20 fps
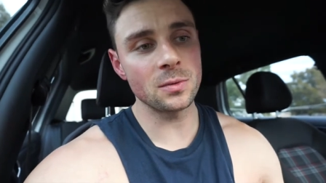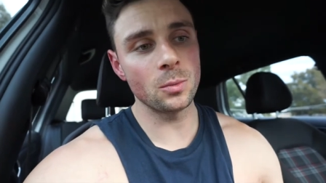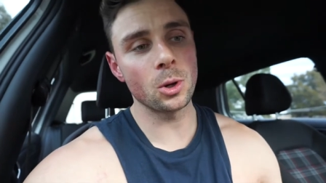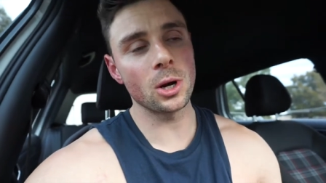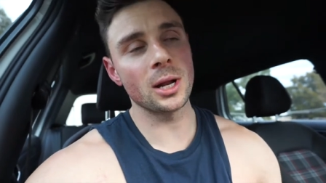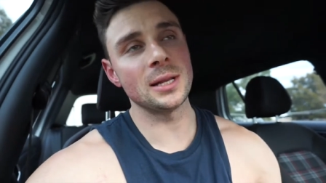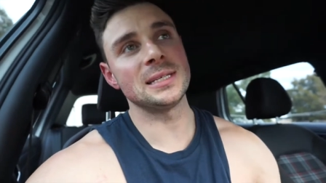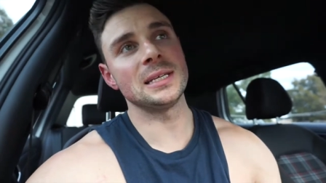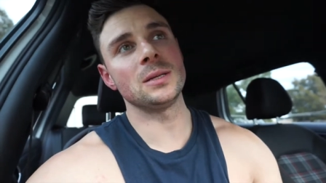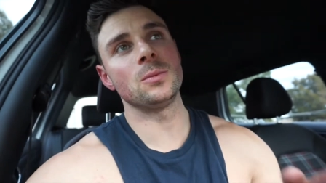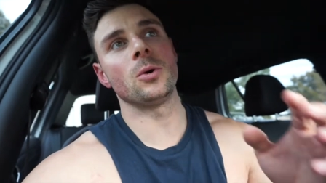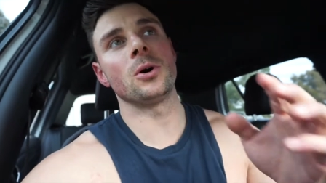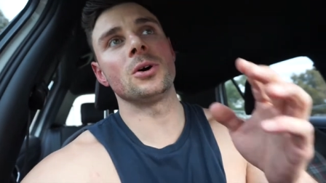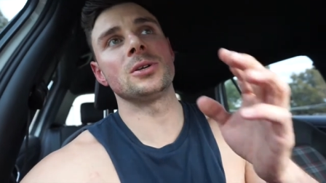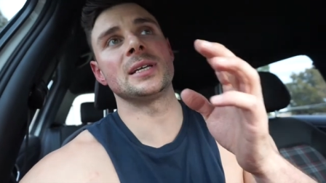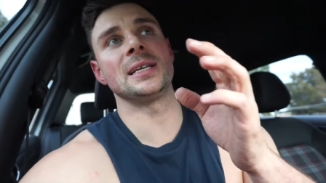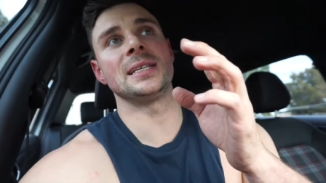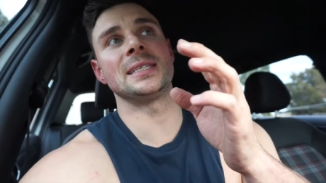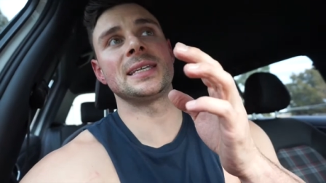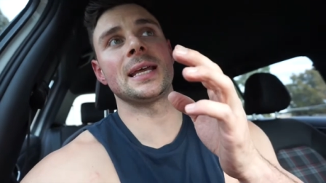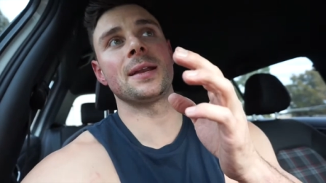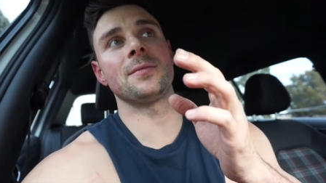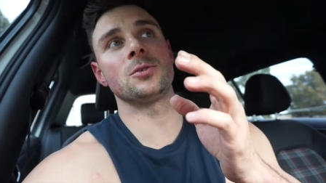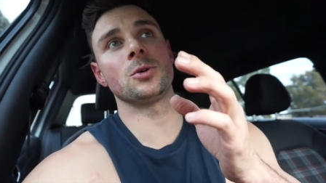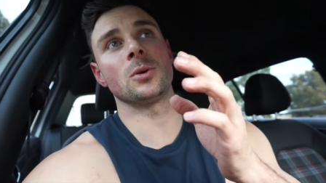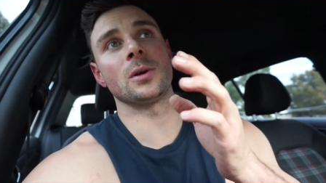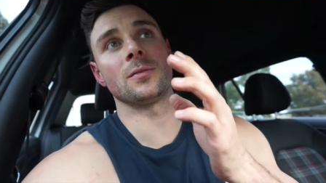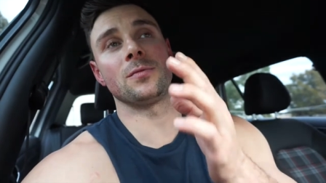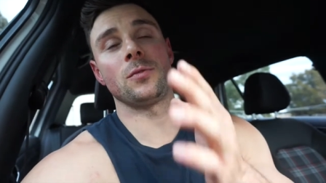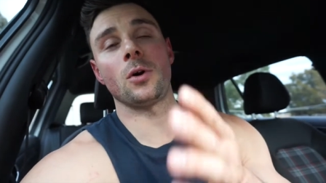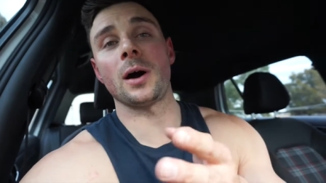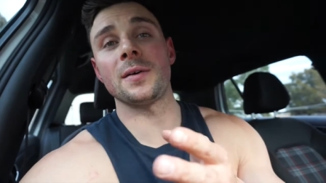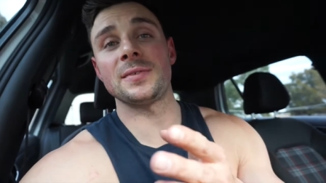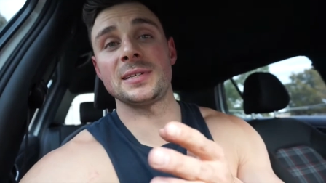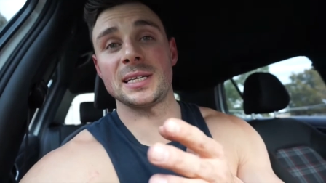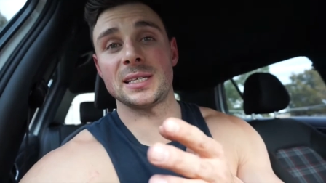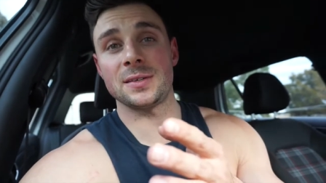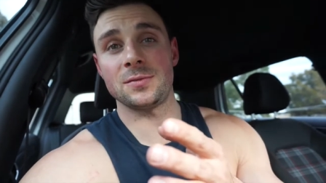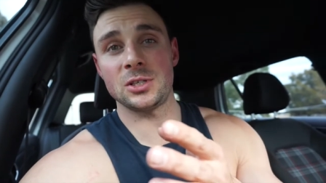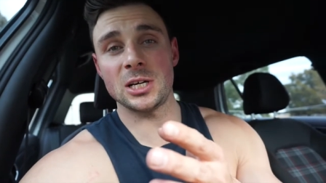And what I did was instead of doing five
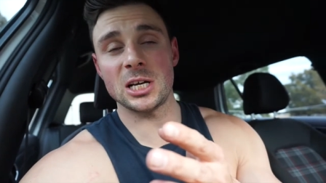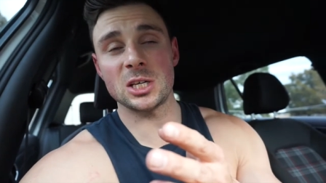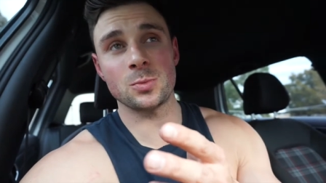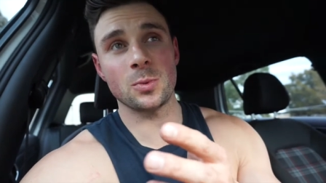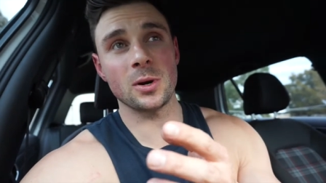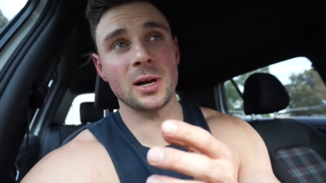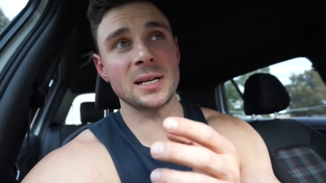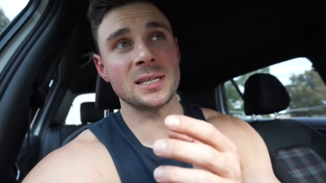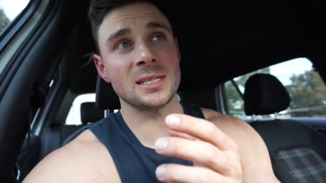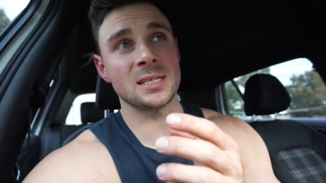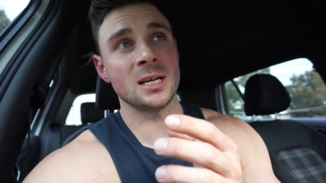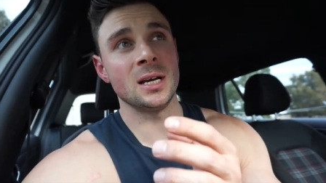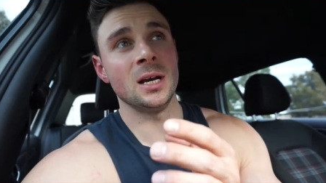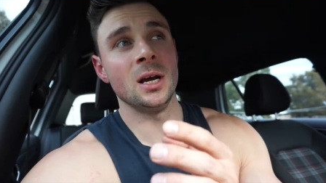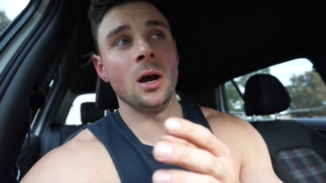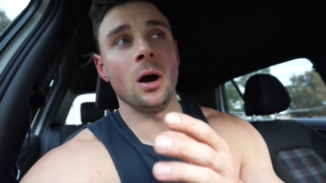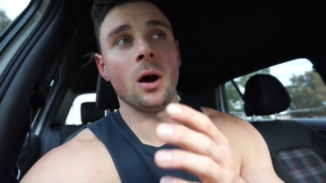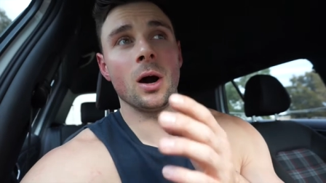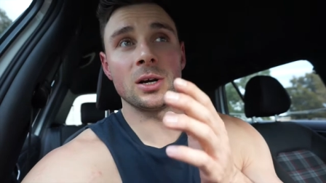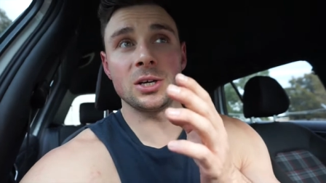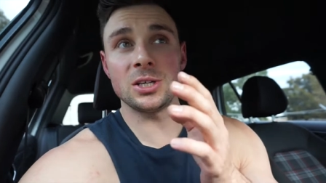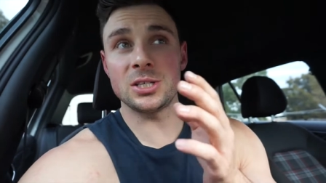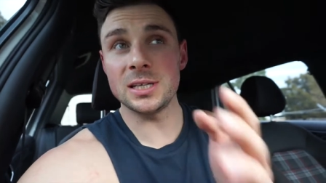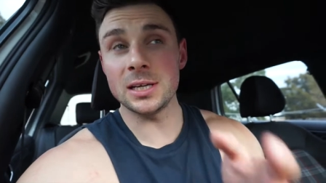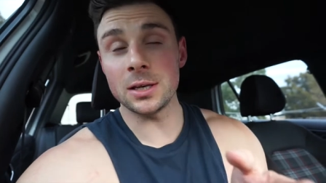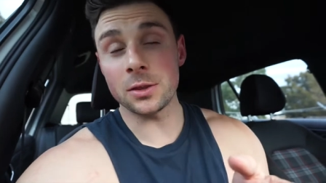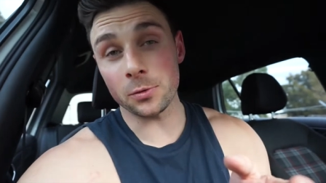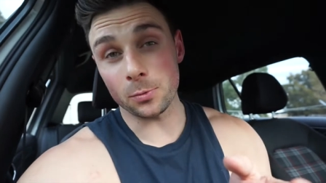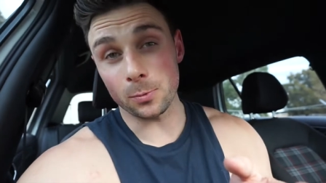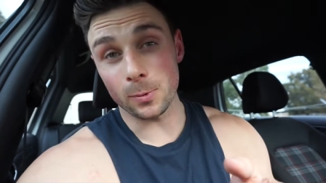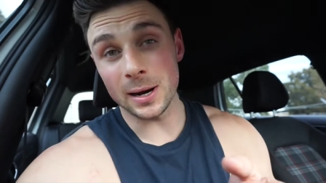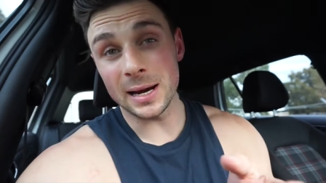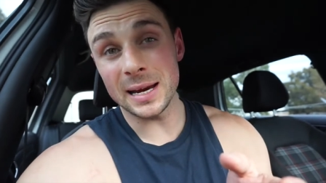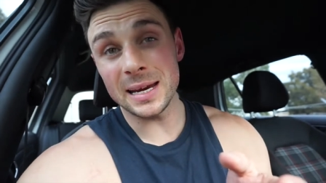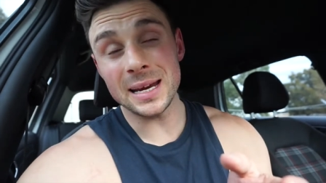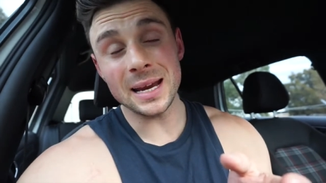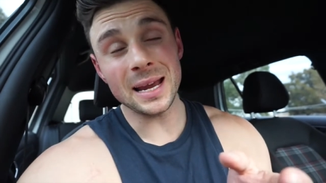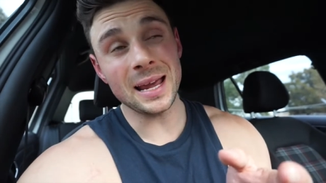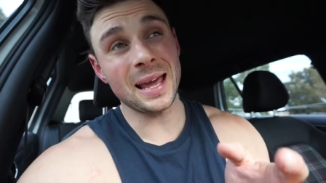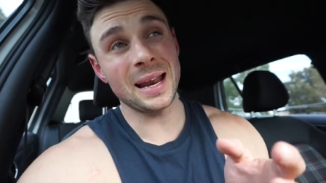sets of chest press, I just did
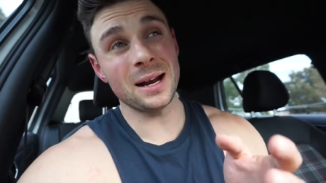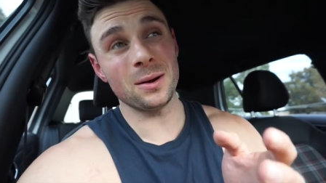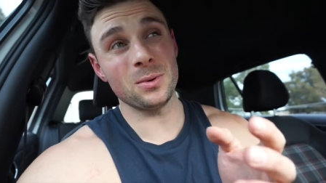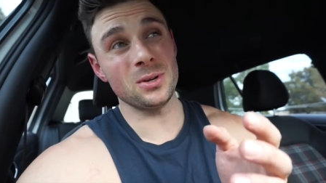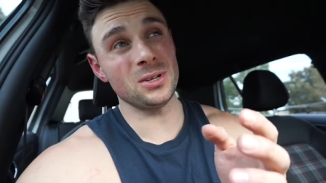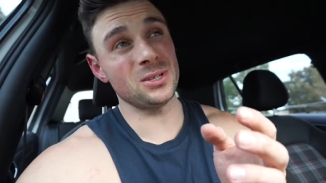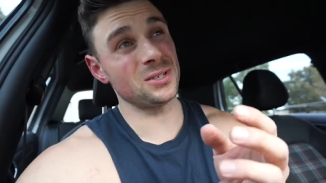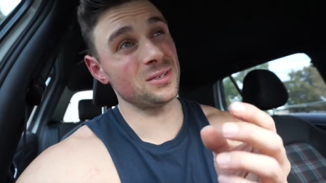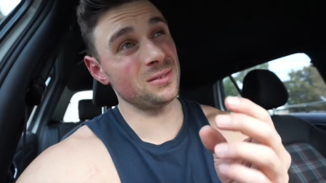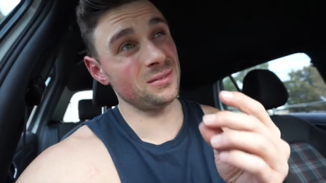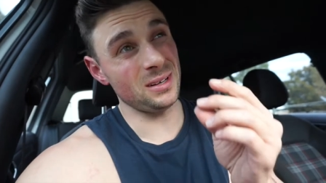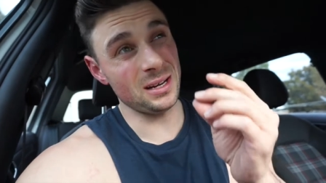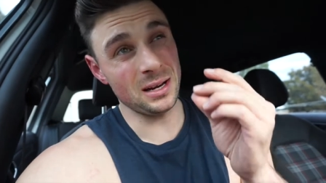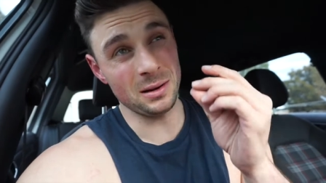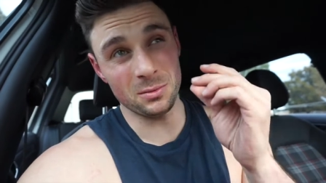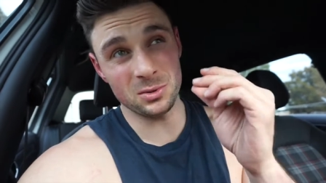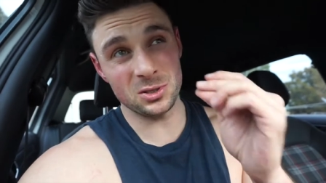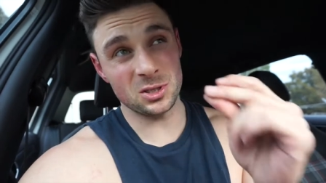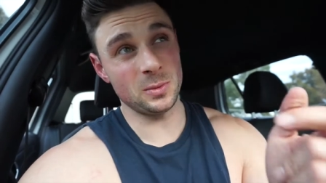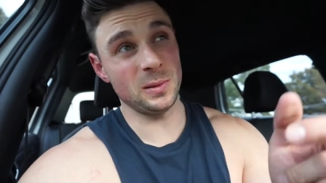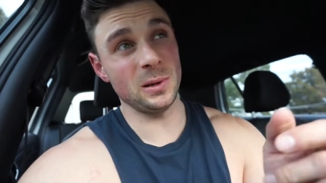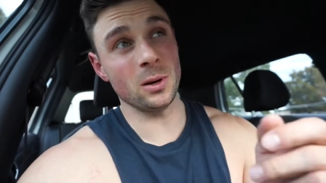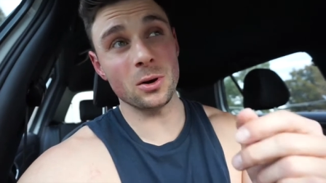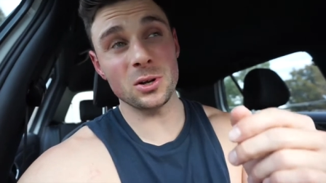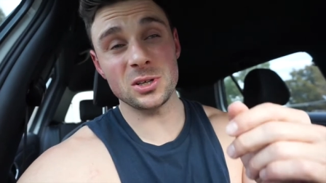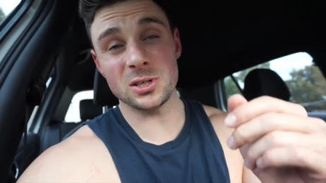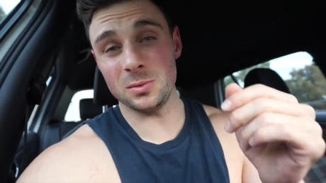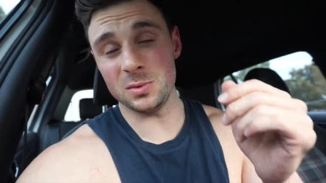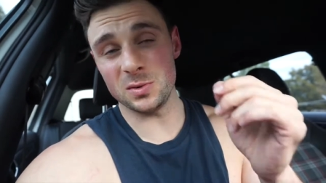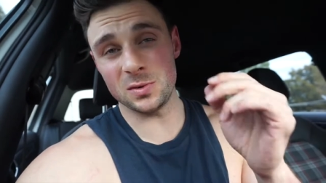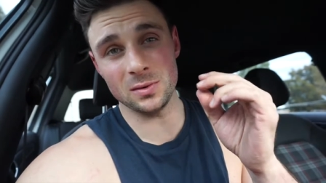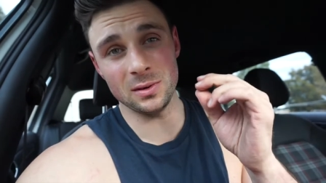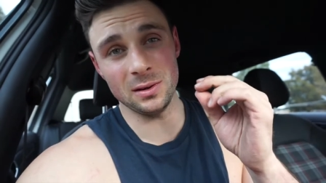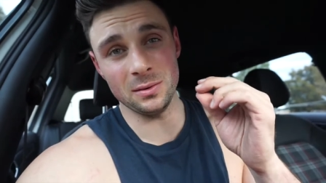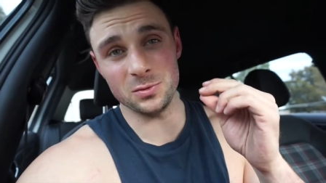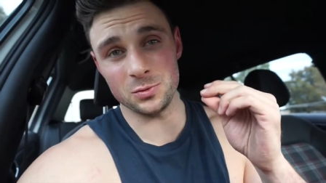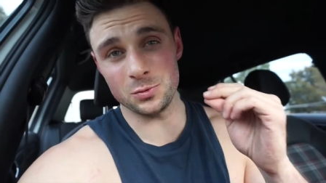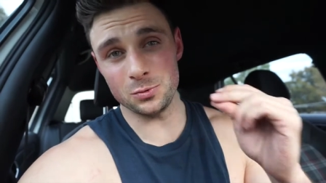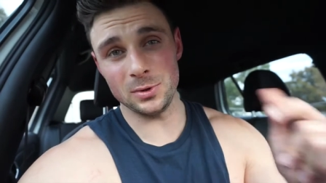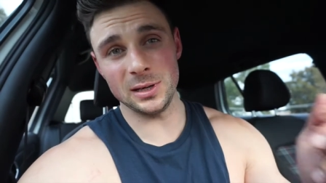three, and it was it was to be honest, it was it
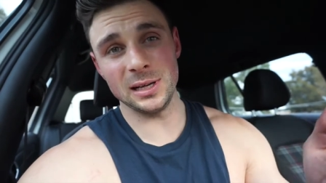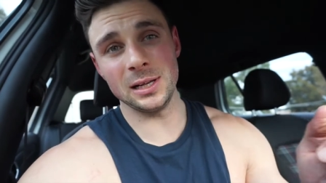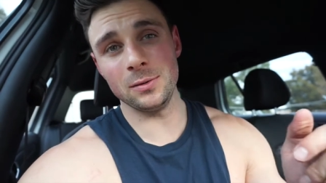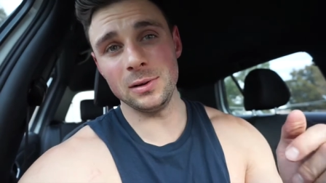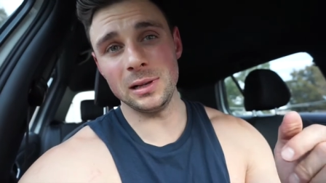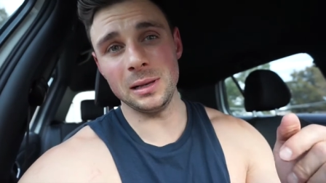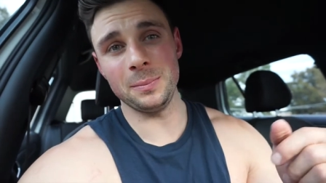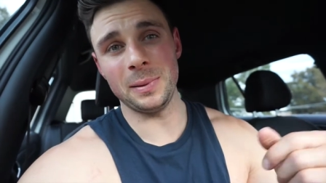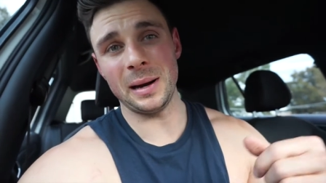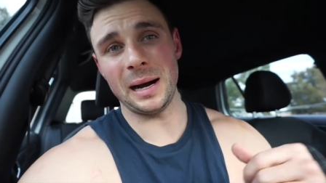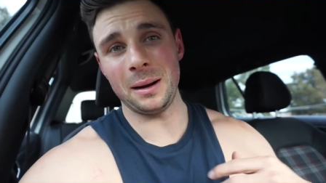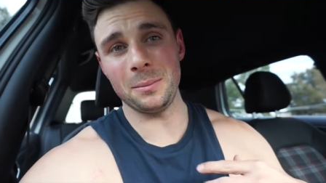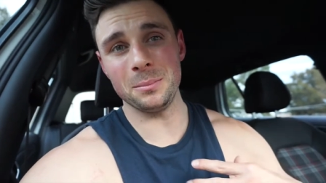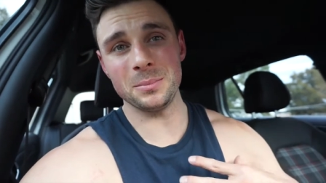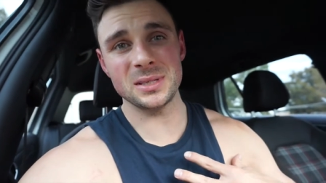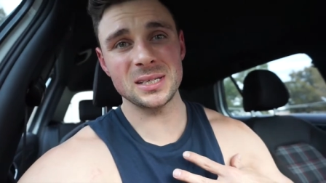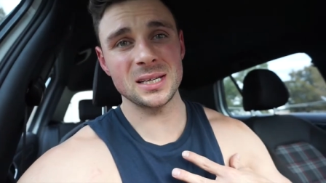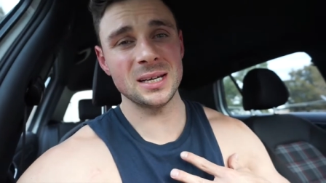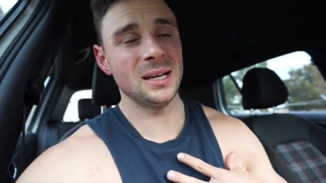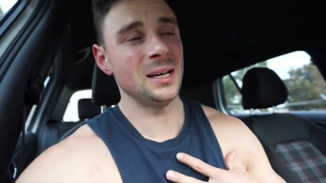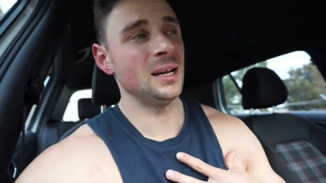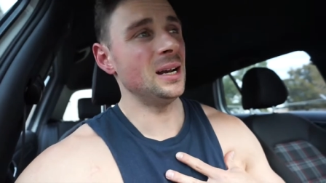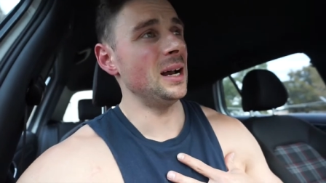was really really pumped.